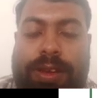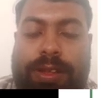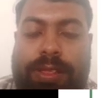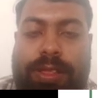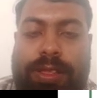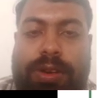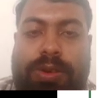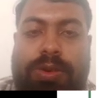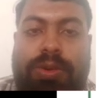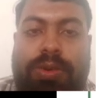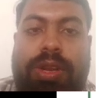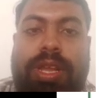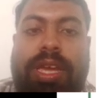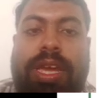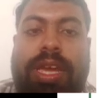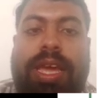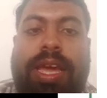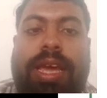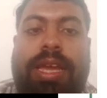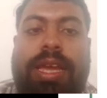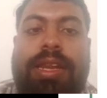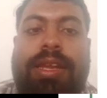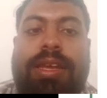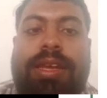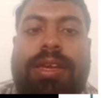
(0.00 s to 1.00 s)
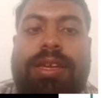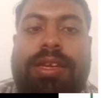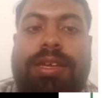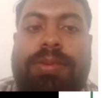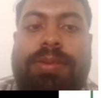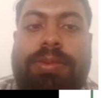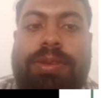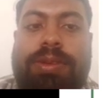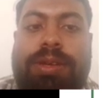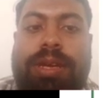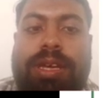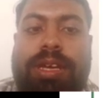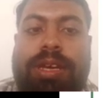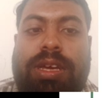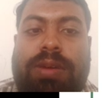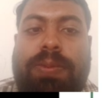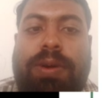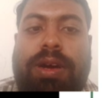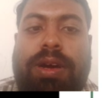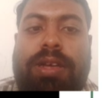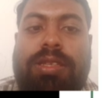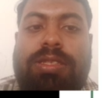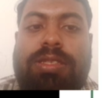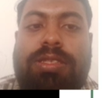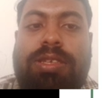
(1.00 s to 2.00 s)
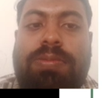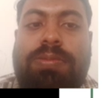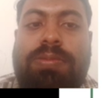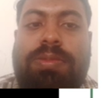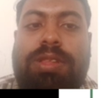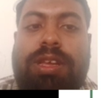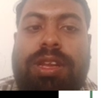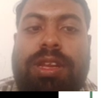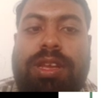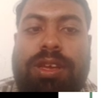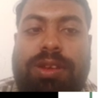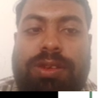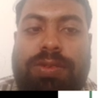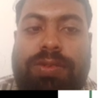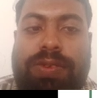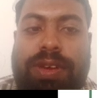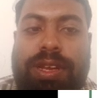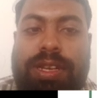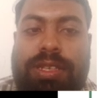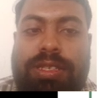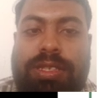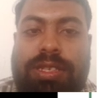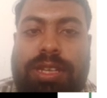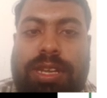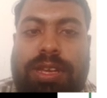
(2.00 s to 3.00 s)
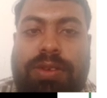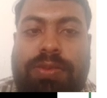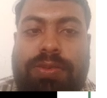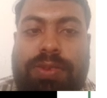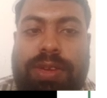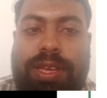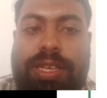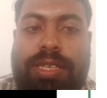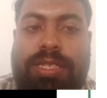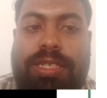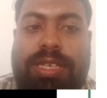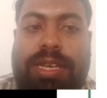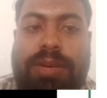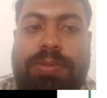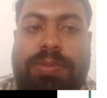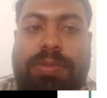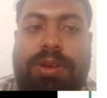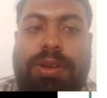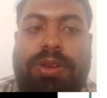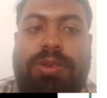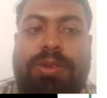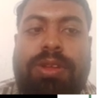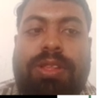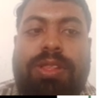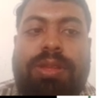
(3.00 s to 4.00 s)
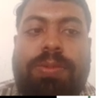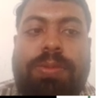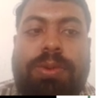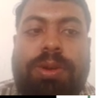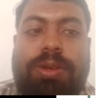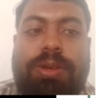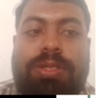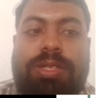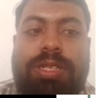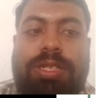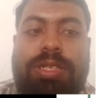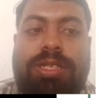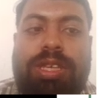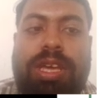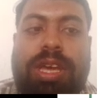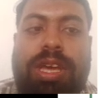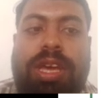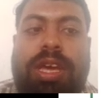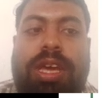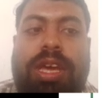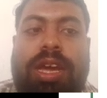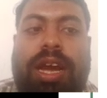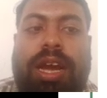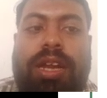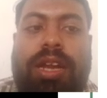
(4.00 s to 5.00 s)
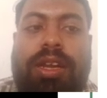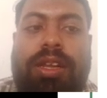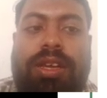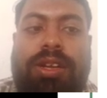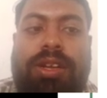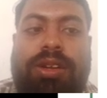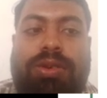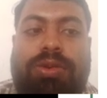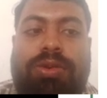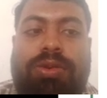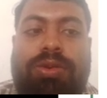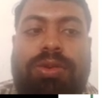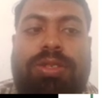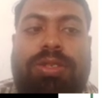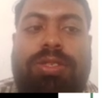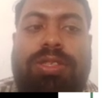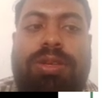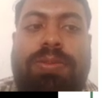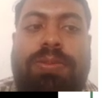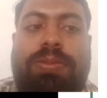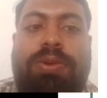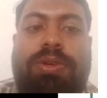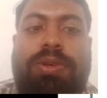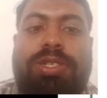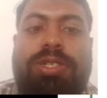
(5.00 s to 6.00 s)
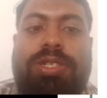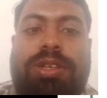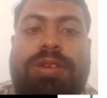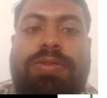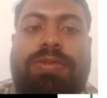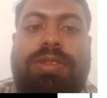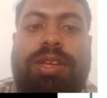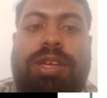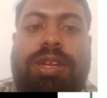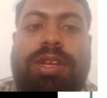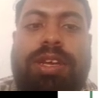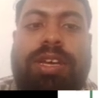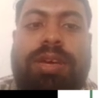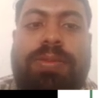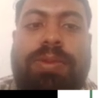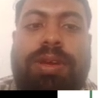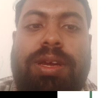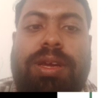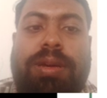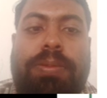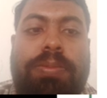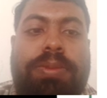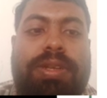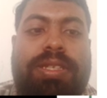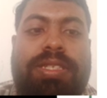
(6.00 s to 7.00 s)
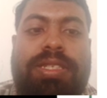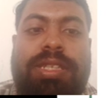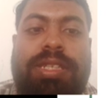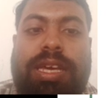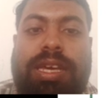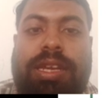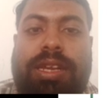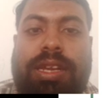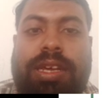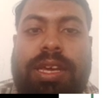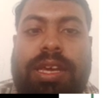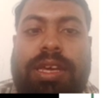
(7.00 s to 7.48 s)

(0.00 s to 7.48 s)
The cooling air passes up the liquefying chamber during the process and it cools the portion of the incoming compressed air.